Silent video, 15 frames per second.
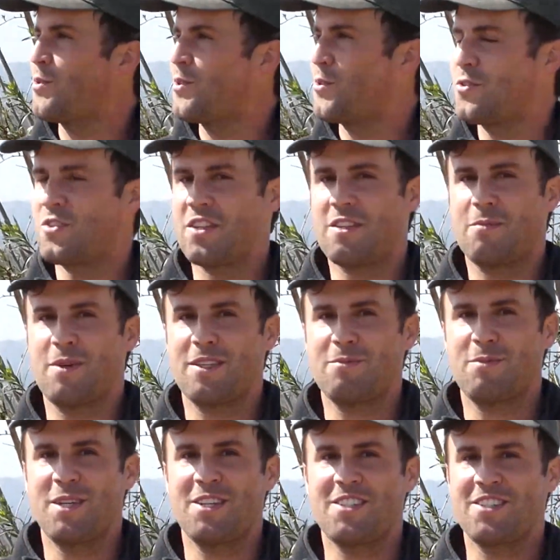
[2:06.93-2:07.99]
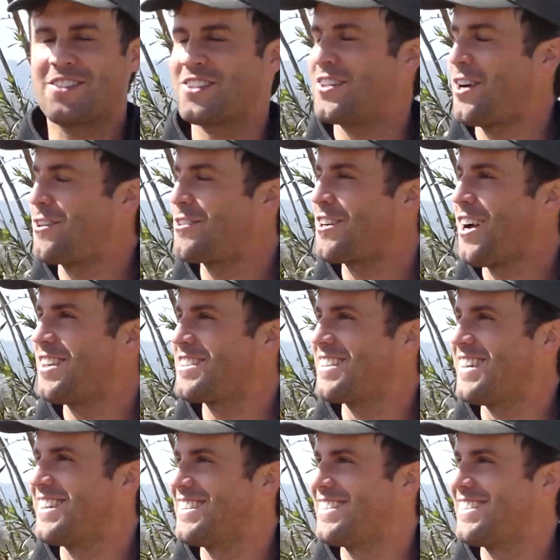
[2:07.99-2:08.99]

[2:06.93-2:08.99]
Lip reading: producing the best peaches in Contra, Costa.